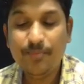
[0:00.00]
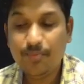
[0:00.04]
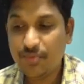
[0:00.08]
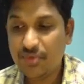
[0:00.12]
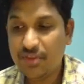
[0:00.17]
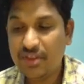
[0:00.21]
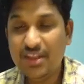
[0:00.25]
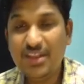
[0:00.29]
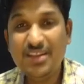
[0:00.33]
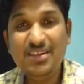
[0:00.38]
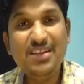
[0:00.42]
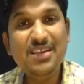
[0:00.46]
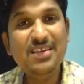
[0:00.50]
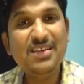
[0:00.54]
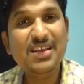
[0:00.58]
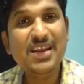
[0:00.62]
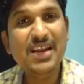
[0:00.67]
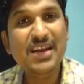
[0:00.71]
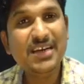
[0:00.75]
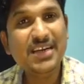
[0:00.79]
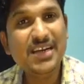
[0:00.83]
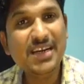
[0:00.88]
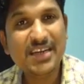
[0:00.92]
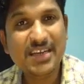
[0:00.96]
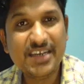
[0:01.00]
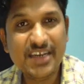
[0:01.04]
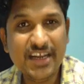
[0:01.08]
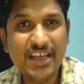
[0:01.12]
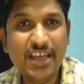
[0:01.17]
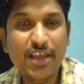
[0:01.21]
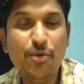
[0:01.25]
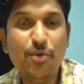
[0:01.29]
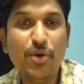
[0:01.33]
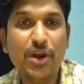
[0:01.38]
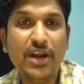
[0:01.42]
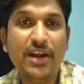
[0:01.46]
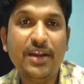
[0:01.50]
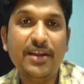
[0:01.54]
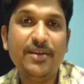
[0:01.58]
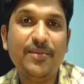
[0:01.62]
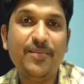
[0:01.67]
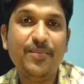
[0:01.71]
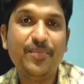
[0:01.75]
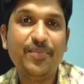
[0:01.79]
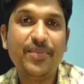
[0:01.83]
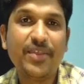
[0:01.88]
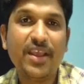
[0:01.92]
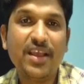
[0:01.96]
this is a little tricky one.
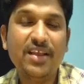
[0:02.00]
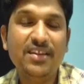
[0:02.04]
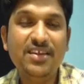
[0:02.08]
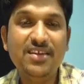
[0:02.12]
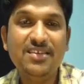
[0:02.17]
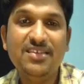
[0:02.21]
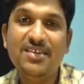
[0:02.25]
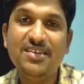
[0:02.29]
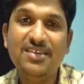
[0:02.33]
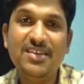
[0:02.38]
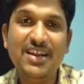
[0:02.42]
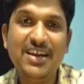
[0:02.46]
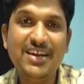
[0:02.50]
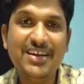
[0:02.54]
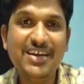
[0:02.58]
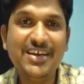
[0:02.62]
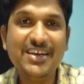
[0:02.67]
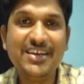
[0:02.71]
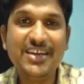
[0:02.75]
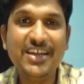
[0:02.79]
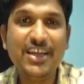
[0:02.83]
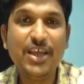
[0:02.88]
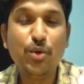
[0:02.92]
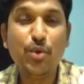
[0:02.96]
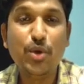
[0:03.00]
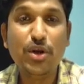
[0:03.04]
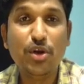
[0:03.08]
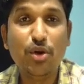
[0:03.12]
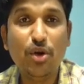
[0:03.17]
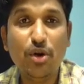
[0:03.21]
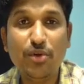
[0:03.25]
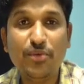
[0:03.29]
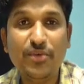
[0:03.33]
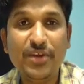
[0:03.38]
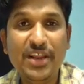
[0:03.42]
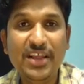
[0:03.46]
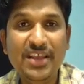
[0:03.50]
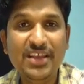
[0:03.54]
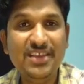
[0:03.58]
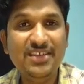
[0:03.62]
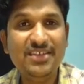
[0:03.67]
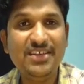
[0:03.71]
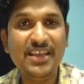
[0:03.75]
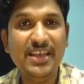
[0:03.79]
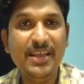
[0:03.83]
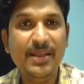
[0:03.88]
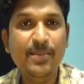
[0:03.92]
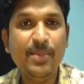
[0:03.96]
This is little tricky one, not very
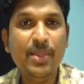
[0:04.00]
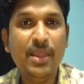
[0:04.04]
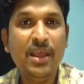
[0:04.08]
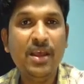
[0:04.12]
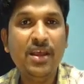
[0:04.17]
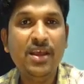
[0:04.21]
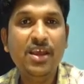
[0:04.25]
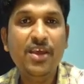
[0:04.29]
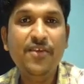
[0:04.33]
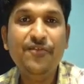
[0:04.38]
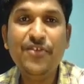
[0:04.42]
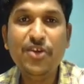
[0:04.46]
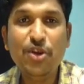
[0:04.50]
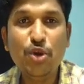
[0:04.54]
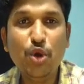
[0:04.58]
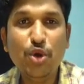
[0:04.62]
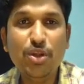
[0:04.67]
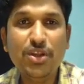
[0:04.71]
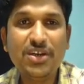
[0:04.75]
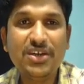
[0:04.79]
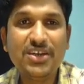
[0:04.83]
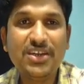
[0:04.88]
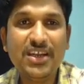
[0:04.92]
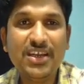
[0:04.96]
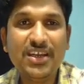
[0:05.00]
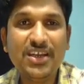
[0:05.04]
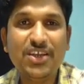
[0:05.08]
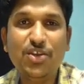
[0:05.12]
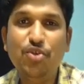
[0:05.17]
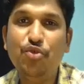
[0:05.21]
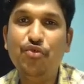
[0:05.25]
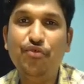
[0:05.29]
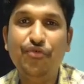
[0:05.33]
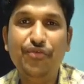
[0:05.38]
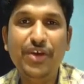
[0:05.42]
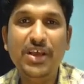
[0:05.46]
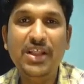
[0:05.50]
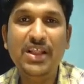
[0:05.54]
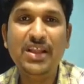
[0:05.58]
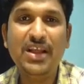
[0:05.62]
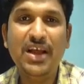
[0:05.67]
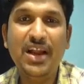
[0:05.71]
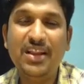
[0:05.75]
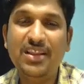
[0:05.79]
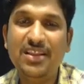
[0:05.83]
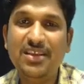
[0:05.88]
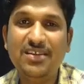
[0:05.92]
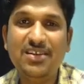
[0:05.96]
easy. If you know the trick, you feel
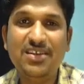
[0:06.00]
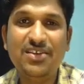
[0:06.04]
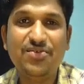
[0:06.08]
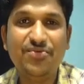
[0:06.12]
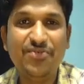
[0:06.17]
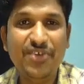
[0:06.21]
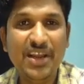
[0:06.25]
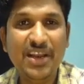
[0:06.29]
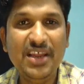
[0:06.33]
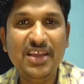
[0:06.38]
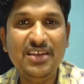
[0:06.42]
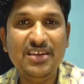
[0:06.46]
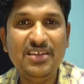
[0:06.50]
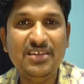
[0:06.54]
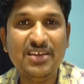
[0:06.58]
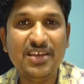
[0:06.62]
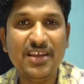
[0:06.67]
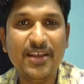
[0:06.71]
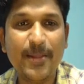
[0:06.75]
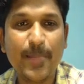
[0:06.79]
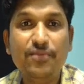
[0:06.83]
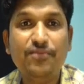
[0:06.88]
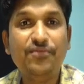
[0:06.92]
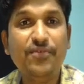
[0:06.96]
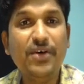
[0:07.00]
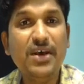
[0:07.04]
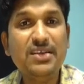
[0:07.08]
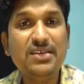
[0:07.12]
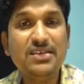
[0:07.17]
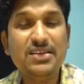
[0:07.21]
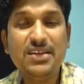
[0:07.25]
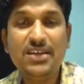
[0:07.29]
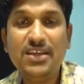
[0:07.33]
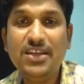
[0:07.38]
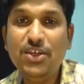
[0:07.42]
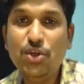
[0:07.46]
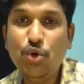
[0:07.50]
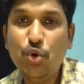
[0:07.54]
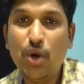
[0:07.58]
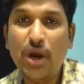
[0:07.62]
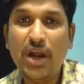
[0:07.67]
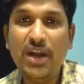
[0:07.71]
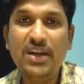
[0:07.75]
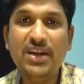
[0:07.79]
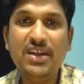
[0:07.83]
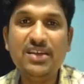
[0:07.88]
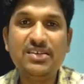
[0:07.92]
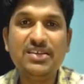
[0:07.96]
that this is very easy. First, you
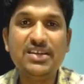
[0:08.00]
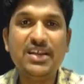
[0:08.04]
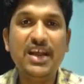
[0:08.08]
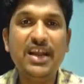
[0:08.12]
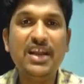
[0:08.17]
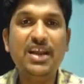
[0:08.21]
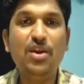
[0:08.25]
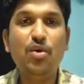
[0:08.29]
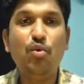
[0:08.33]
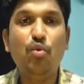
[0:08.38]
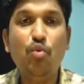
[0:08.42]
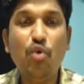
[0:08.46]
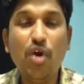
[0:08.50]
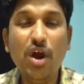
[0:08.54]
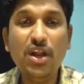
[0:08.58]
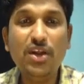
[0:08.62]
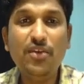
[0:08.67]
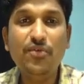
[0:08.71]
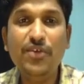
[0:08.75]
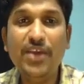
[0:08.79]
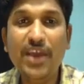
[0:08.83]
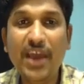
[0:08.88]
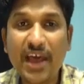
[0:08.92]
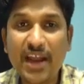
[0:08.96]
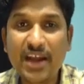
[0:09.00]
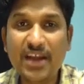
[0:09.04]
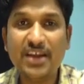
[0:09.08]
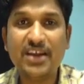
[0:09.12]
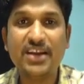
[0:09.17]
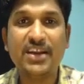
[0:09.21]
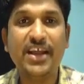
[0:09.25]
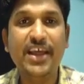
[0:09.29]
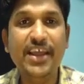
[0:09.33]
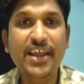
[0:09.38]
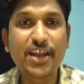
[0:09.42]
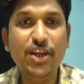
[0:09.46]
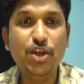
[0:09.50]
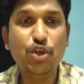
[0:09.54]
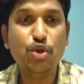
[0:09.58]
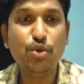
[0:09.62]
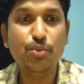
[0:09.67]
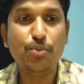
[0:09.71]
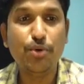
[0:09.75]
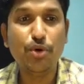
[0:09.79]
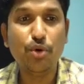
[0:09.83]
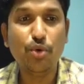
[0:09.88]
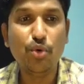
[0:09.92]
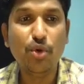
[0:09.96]
understand what we are trying to
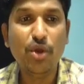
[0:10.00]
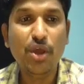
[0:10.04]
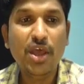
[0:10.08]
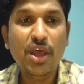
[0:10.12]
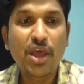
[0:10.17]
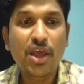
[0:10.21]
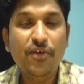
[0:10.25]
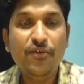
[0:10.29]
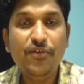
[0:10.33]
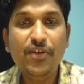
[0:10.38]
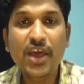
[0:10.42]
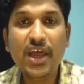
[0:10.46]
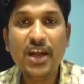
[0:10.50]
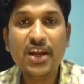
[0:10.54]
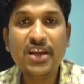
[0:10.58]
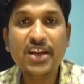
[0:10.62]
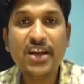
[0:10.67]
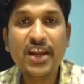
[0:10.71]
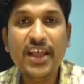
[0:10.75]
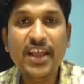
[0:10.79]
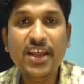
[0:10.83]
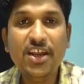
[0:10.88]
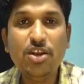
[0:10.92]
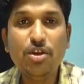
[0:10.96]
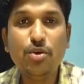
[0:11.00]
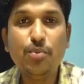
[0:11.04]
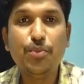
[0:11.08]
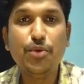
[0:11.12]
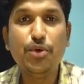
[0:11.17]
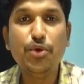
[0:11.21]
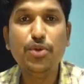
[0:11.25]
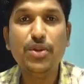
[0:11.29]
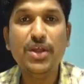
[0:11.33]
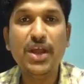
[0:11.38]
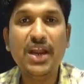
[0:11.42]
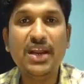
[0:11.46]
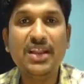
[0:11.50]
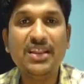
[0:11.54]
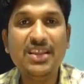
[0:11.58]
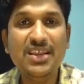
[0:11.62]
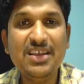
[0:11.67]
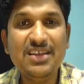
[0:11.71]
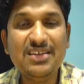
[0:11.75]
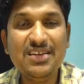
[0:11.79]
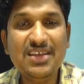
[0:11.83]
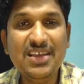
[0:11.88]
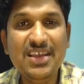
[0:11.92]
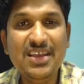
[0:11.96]
prove. We are trying to prove that
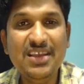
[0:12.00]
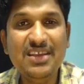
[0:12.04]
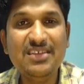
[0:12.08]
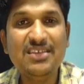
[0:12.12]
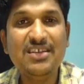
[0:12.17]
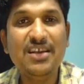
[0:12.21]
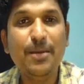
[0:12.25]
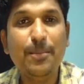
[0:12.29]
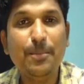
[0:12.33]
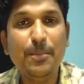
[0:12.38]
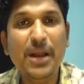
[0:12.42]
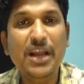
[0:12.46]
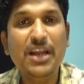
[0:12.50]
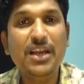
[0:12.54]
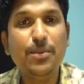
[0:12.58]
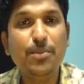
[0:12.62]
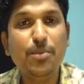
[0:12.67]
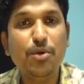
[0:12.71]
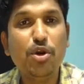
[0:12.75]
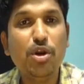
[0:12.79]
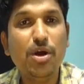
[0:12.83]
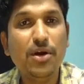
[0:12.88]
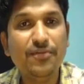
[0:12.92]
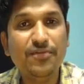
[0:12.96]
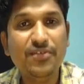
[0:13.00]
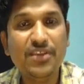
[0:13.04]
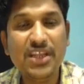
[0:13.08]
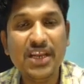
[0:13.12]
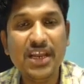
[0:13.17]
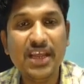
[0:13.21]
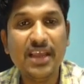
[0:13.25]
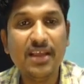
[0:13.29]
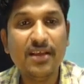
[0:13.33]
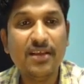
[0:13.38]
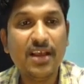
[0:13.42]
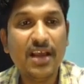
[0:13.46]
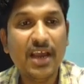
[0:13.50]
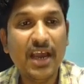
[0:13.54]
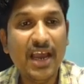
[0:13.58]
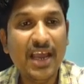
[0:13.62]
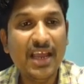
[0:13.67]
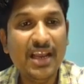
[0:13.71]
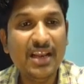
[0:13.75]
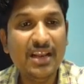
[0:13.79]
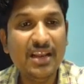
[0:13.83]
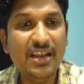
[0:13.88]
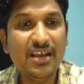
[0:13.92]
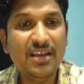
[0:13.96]
this is multiple of 3.
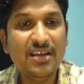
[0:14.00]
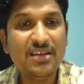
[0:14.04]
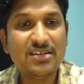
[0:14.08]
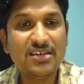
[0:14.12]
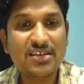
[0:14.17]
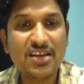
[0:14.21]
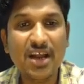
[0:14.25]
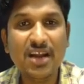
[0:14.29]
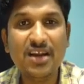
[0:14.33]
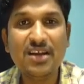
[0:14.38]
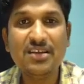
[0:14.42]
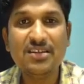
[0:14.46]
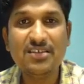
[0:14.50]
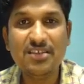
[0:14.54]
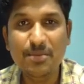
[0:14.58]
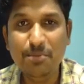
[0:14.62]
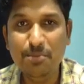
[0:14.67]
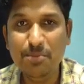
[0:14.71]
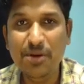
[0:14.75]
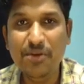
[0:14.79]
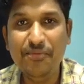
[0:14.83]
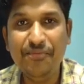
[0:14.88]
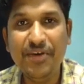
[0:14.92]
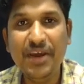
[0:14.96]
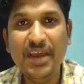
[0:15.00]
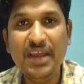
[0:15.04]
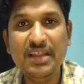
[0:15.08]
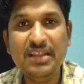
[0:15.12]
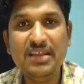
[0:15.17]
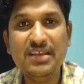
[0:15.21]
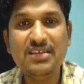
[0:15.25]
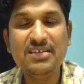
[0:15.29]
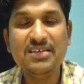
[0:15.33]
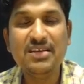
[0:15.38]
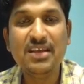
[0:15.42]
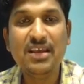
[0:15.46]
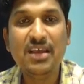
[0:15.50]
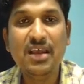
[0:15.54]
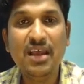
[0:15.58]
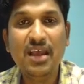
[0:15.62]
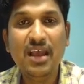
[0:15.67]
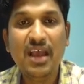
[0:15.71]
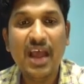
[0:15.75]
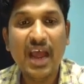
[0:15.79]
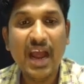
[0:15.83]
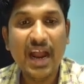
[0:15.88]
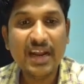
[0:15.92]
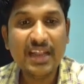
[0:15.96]
I'll start simplifying this.
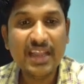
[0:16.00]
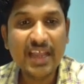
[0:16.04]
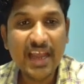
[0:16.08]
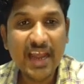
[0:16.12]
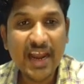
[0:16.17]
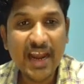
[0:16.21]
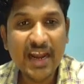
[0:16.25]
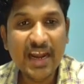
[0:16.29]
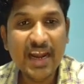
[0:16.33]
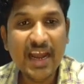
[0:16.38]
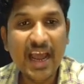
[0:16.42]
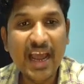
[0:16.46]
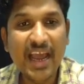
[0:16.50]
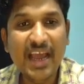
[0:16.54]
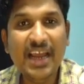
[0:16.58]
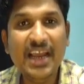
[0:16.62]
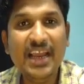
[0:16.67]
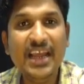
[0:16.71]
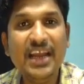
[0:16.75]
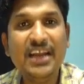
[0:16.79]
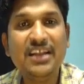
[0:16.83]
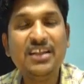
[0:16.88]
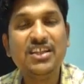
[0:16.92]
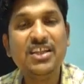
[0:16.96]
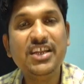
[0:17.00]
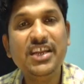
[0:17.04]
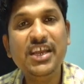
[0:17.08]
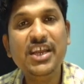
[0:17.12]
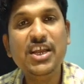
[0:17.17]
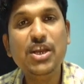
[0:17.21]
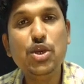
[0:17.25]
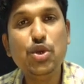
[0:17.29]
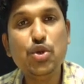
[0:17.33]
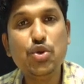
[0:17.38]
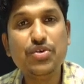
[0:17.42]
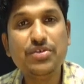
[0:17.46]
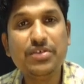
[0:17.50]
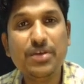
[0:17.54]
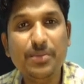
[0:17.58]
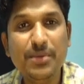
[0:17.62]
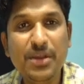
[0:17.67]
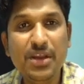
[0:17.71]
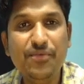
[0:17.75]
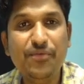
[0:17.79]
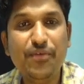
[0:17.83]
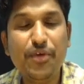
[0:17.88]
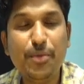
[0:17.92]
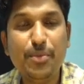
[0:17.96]
At the end, I'll get 3 into some
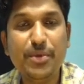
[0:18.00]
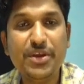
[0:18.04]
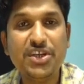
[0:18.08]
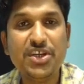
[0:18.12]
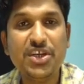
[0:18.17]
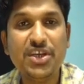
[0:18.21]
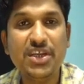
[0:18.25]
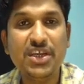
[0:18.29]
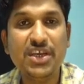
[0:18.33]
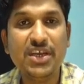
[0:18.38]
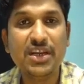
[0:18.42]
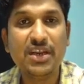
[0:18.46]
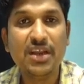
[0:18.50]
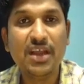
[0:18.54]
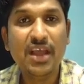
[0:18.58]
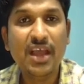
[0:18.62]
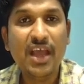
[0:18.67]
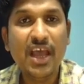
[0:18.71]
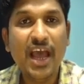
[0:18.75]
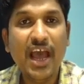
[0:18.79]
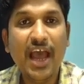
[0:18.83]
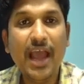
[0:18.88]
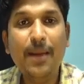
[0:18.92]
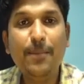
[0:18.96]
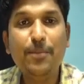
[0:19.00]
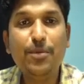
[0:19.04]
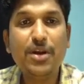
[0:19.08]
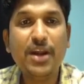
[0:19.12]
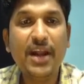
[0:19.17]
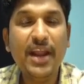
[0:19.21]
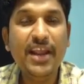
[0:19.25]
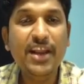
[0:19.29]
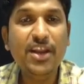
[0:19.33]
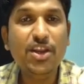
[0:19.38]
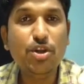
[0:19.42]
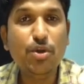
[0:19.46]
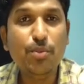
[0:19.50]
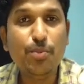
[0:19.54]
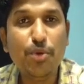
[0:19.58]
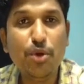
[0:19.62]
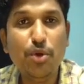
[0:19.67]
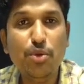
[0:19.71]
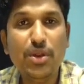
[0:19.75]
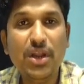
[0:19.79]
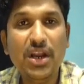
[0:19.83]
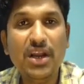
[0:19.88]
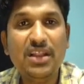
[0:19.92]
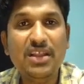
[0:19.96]
information here. I am trying to
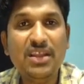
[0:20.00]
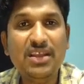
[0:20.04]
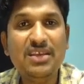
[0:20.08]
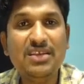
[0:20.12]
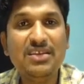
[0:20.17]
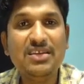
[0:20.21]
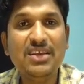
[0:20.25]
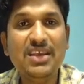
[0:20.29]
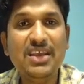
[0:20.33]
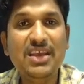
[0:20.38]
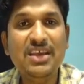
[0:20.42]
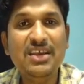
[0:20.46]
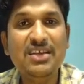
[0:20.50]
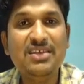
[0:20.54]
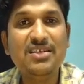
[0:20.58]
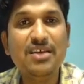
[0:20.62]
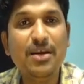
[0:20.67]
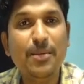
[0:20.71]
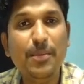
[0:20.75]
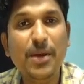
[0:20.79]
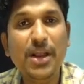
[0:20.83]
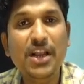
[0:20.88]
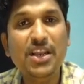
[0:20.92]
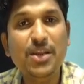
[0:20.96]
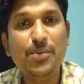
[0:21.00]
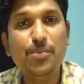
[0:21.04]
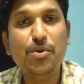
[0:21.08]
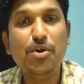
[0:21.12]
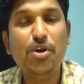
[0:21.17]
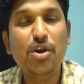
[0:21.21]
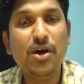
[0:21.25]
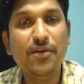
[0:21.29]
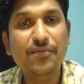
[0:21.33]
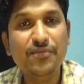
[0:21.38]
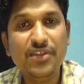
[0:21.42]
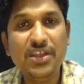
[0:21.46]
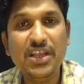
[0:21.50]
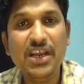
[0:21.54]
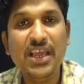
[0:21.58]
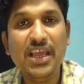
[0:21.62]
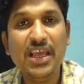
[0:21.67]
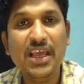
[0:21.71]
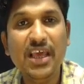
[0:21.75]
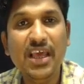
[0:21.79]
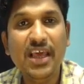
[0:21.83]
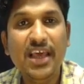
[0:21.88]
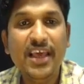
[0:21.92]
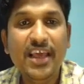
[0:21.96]
prove that this is multiple of
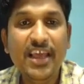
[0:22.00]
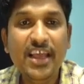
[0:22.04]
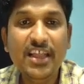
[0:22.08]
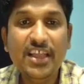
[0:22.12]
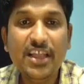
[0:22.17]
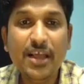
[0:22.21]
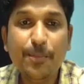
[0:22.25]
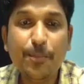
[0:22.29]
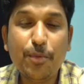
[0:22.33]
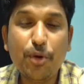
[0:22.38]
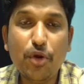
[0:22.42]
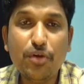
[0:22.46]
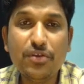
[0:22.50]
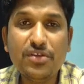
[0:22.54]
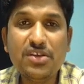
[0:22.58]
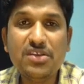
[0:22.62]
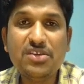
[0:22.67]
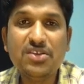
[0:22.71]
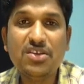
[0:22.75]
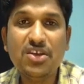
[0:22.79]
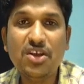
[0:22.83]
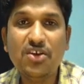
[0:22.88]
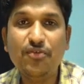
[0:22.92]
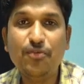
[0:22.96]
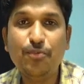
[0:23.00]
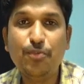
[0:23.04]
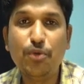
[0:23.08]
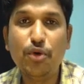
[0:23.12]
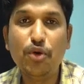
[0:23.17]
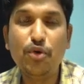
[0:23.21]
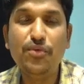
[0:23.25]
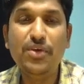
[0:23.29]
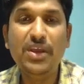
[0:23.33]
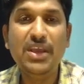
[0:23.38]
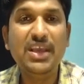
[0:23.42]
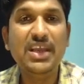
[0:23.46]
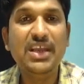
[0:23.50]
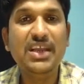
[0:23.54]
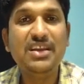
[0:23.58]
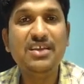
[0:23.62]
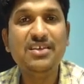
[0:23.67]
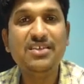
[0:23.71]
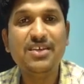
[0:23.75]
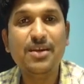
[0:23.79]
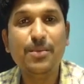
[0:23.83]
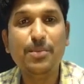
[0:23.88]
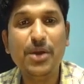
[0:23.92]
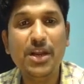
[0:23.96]
3. In the process of proving it
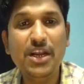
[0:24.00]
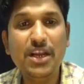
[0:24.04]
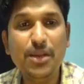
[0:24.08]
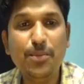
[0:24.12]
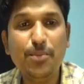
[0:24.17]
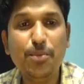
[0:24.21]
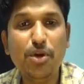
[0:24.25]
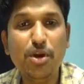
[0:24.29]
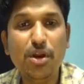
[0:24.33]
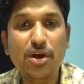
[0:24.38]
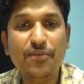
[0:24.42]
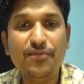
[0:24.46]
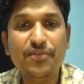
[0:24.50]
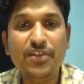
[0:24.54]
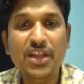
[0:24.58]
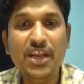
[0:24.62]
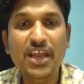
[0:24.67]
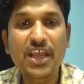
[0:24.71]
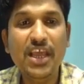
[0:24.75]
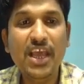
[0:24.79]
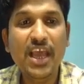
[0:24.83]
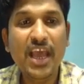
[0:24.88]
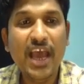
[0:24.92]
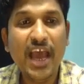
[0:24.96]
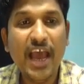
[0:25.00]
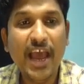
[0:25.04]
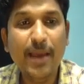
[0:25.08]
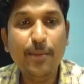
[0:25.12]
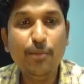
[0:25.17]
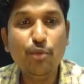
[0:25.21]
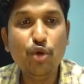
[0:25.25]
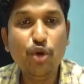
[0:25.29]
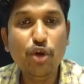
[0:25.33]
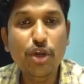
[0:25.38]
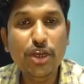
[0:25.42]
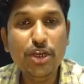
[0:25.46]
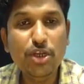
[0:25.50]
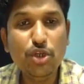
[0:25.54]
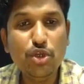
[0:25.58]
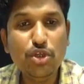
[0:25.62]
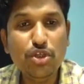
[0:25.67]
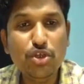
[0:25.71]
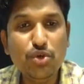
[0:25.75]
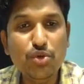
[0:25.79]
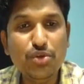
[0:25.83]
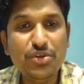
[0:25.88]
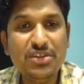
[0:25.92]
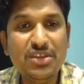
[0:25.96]
is a multiple of 3, I am going to
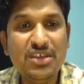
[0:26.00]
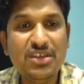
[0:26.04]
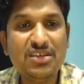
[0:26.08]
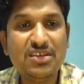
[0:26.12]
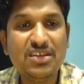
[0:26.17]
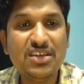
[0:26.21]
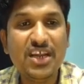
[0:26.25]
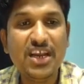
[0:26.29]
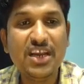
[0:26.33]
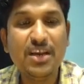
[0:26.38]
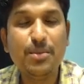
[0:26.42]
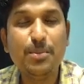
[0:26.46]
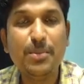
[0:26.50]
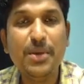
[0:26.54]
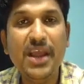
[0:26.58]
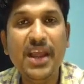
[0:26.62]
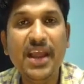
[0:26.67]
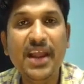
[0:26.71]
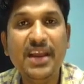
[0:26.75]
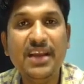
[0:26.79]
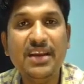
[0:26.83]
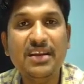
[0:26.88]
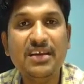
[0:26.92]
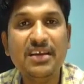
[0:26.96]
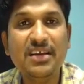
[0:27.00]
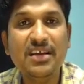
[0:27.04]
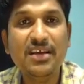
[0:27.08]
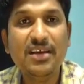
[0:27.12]
use this statement.